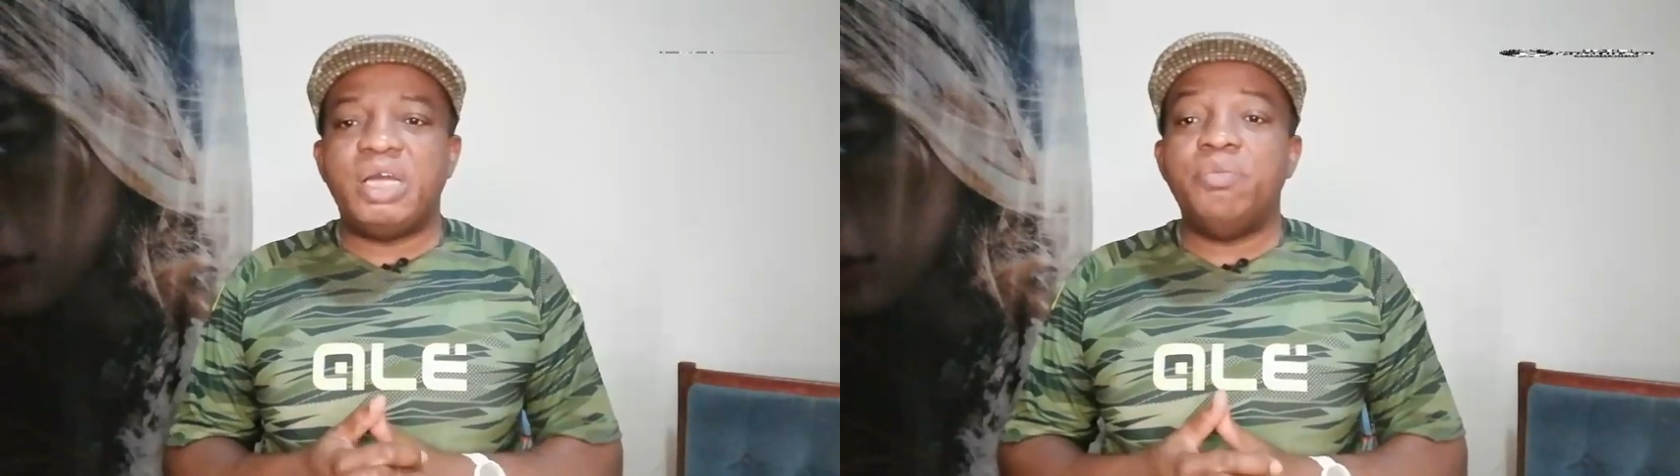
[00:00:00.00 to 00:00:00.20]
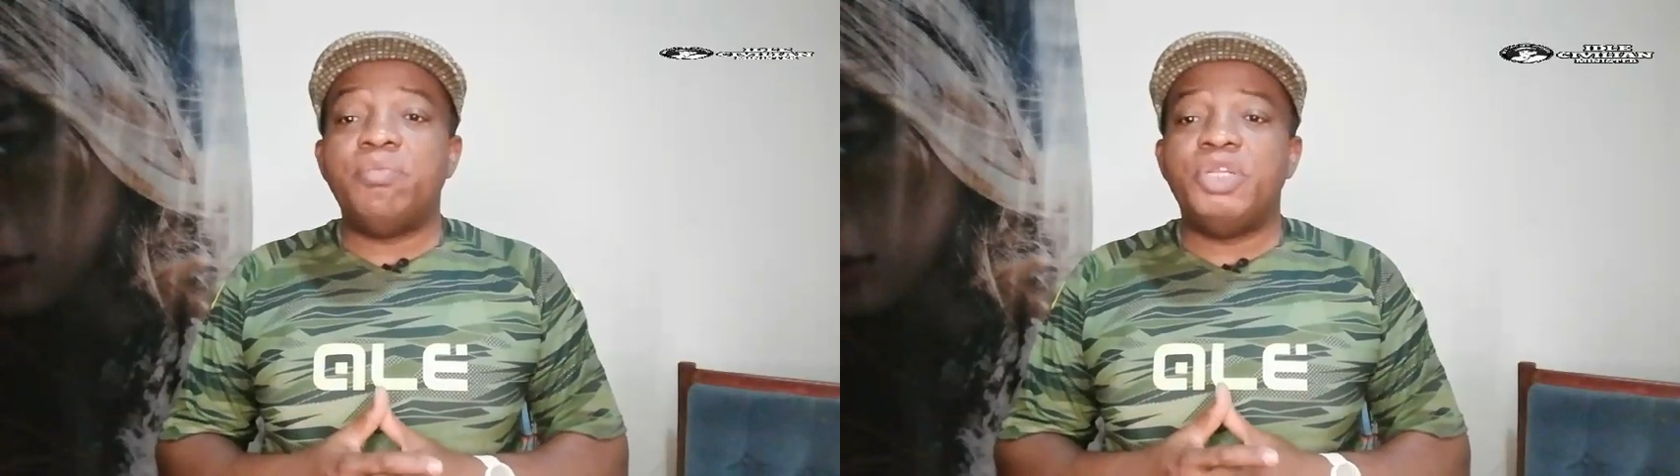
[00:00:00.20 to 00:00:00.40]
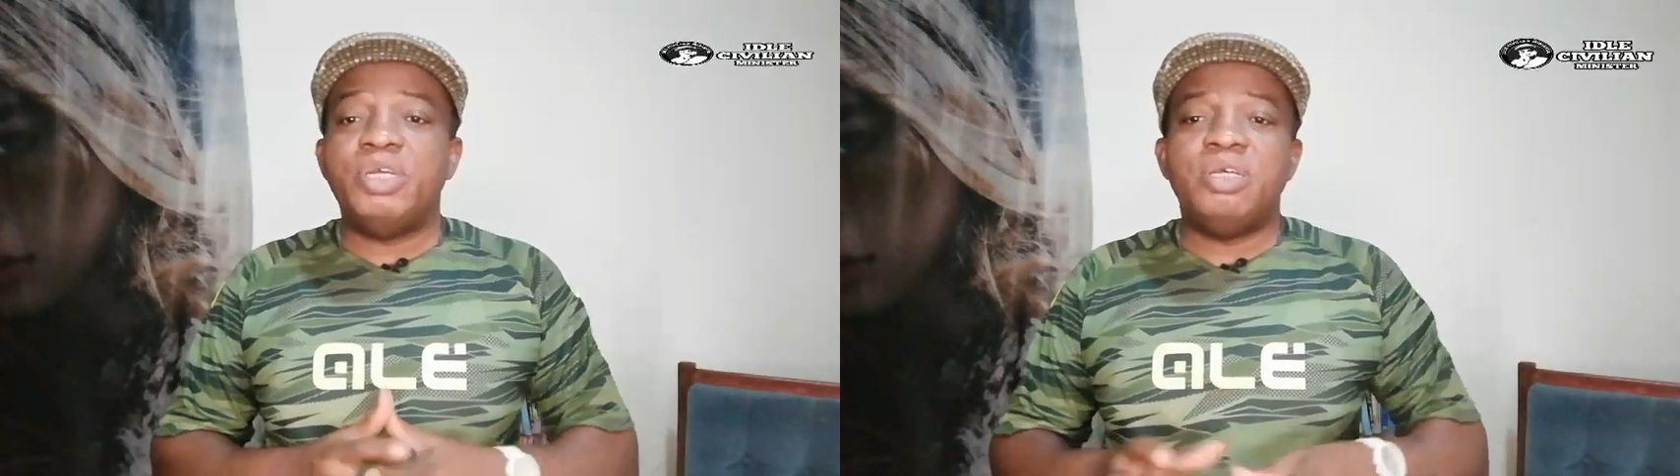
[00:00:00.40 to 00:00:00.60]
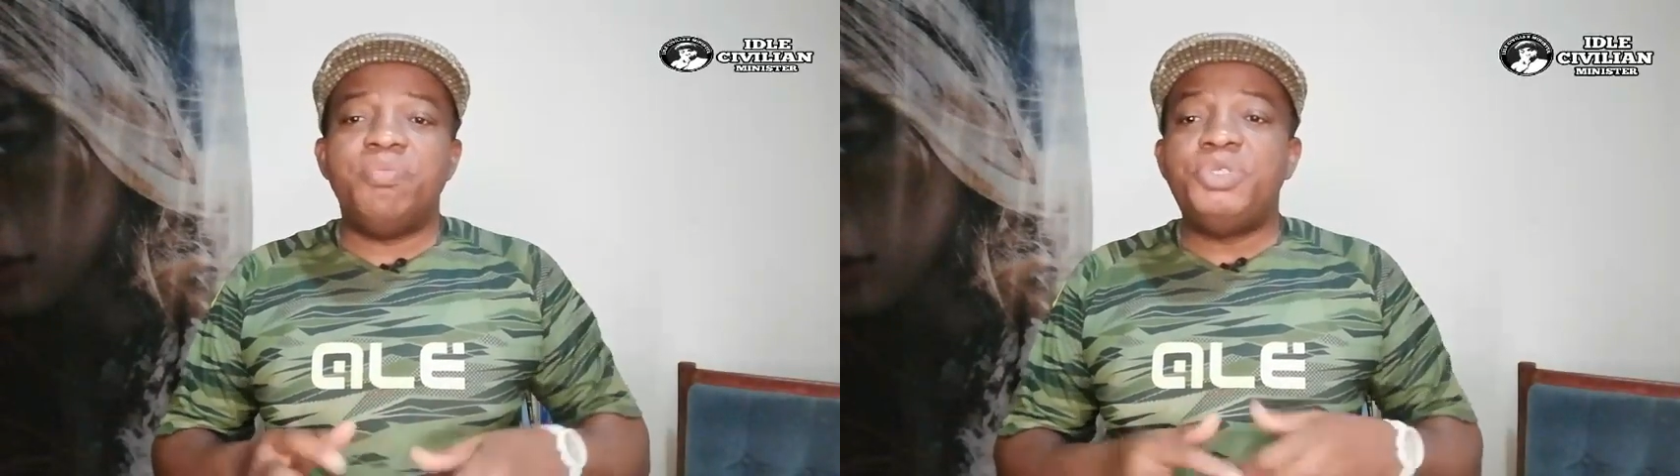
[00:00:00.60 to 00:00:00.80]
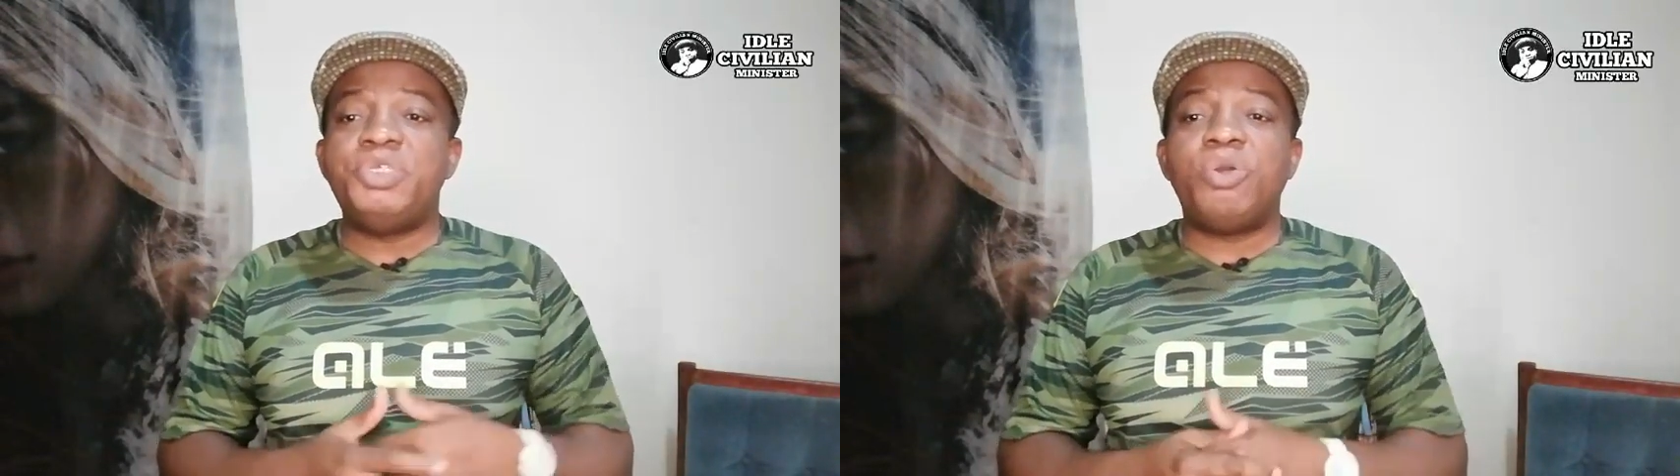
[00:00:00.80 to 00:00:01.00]
and the
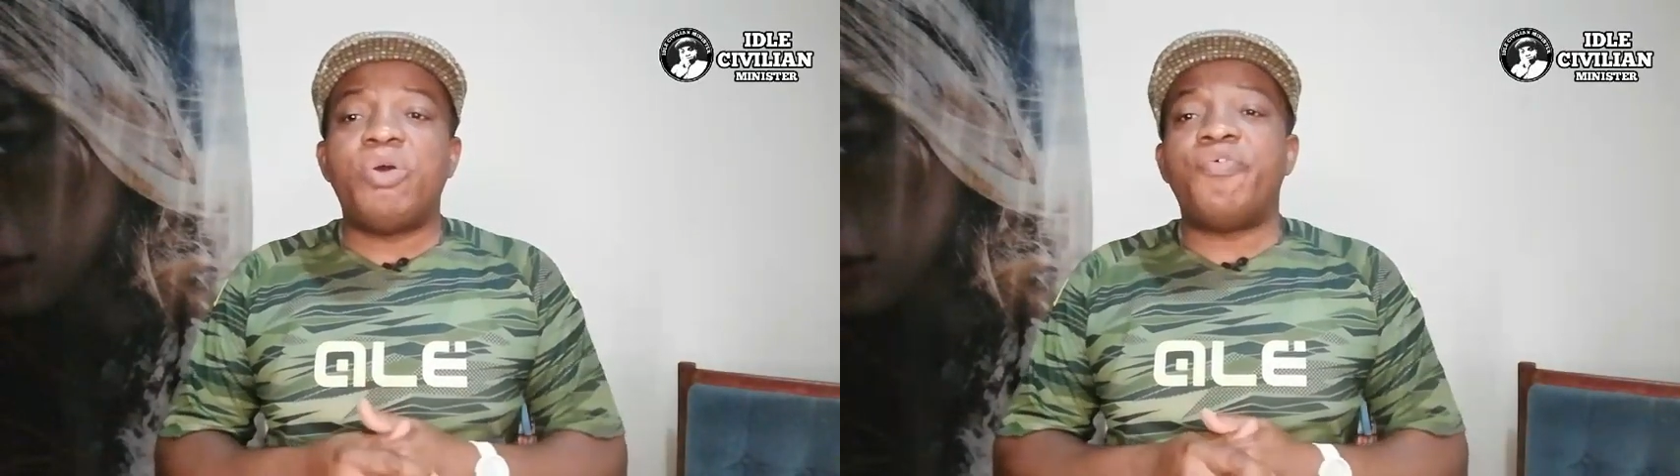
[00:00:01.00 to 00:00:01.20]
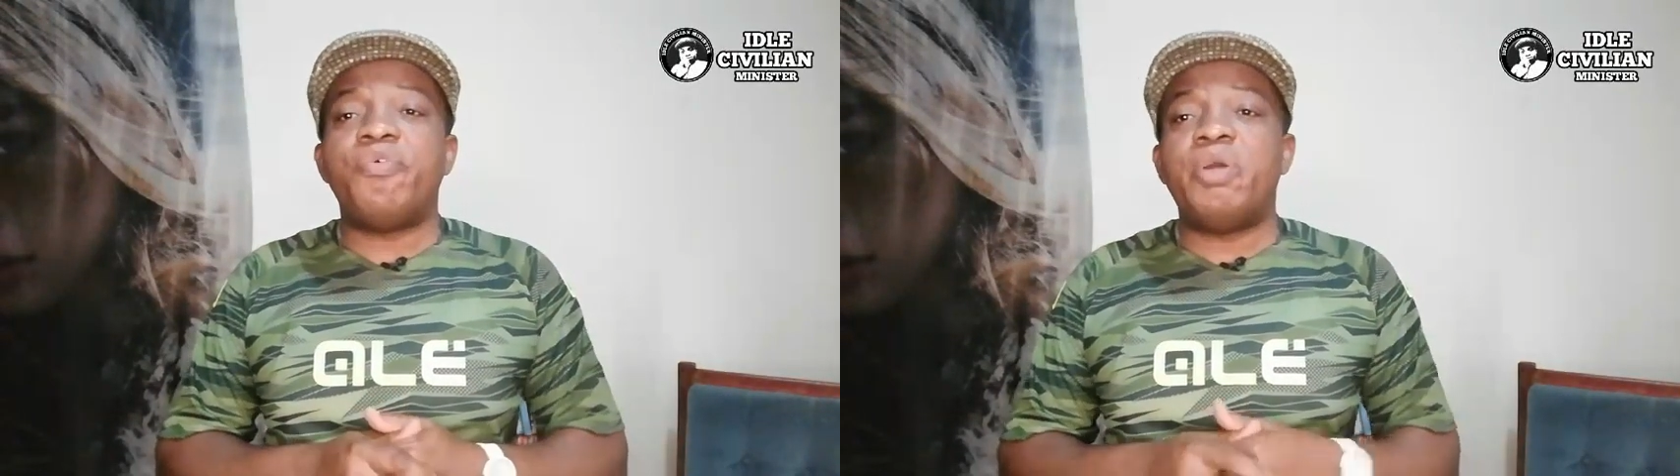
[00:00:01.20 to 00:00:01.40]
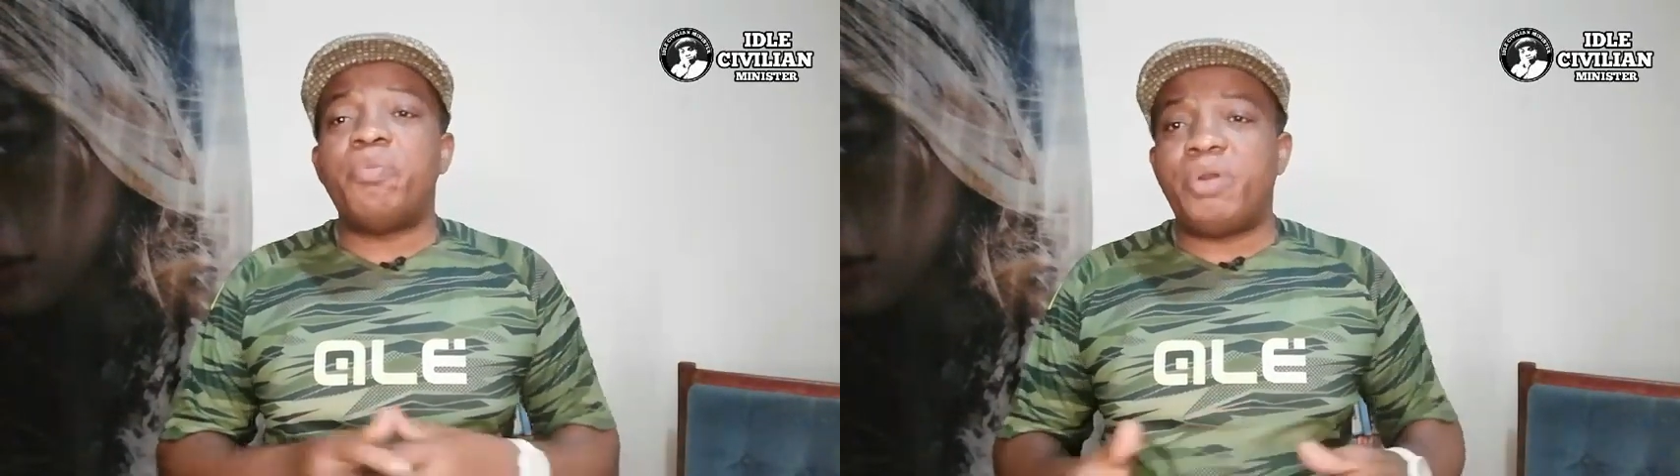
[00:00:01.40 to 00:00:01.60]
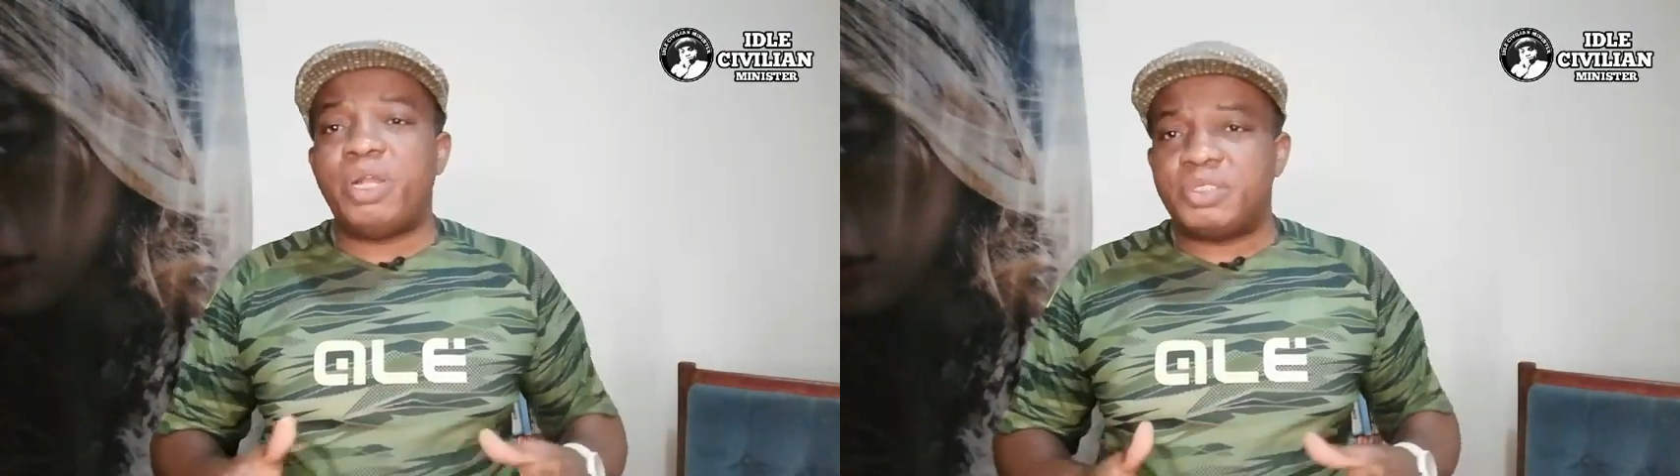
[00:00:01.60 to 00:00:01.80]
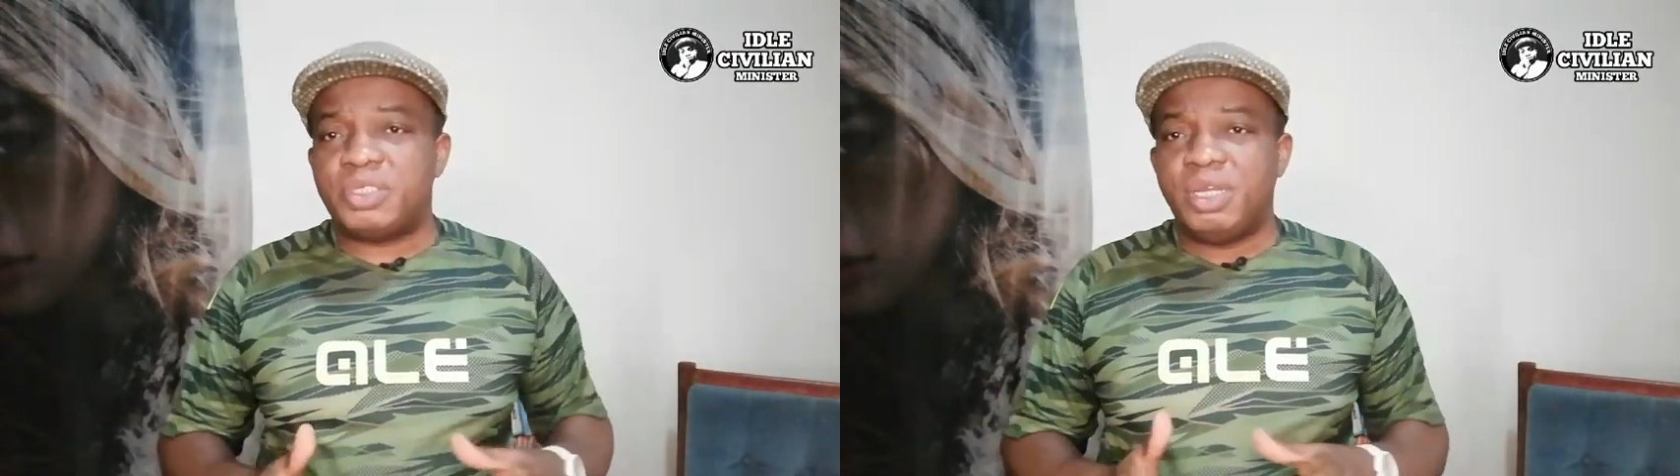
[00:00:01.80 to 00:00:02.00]
music of
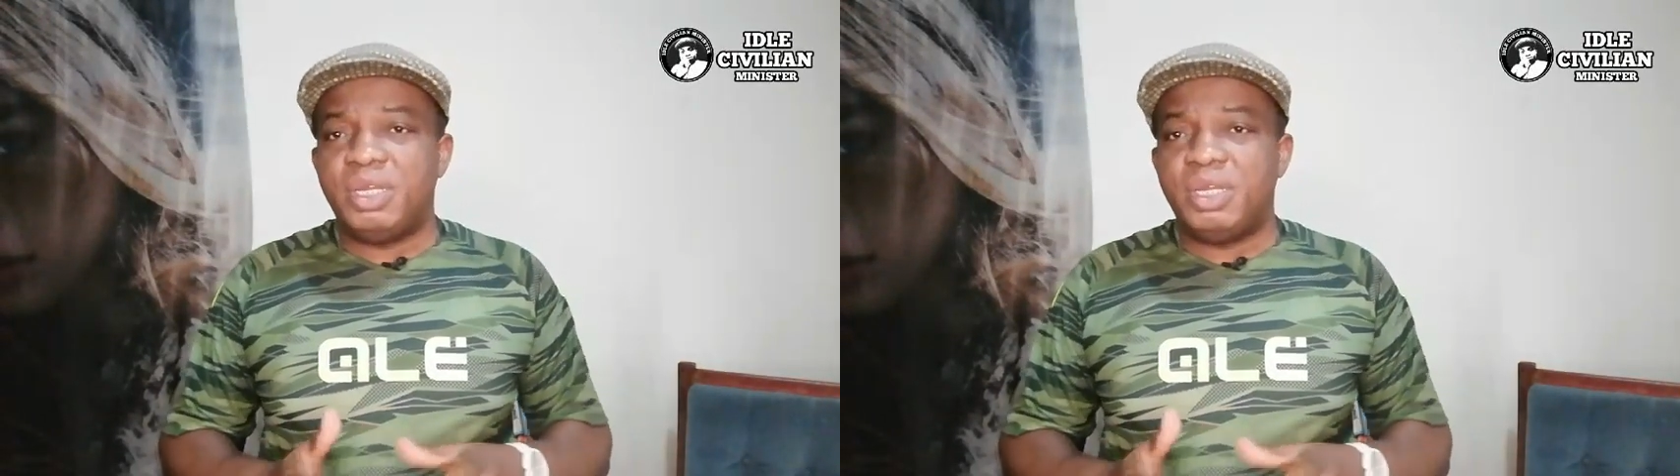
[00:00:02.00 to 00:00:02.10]
remembrance,